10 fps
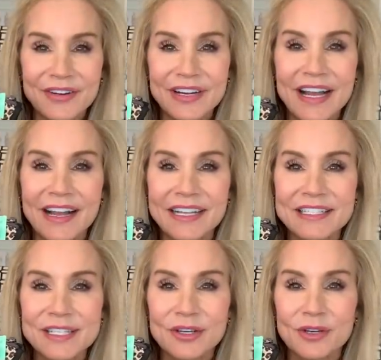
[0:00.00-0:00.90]
area I
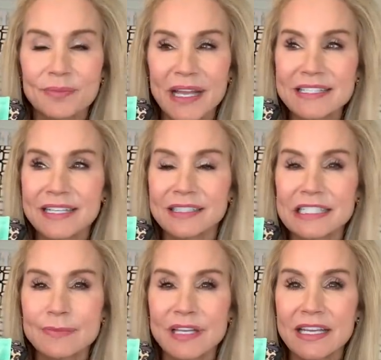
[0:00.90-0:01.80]
consider basically
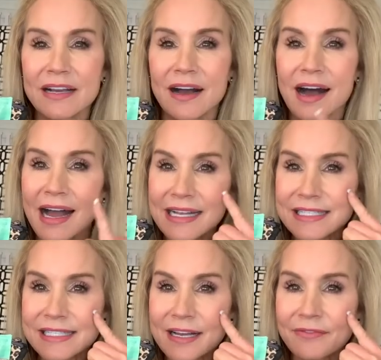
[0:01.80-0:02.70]
to be eye
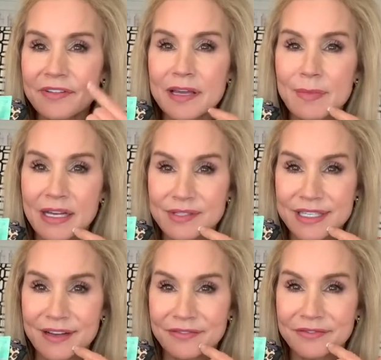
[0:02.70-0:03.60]
stuff and mouth
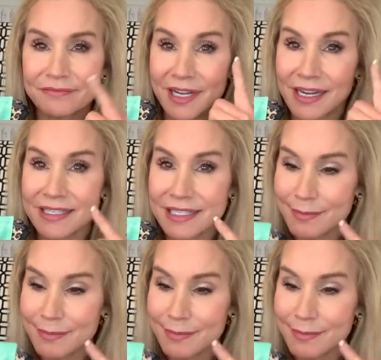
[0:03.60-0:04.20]
stuff, eyes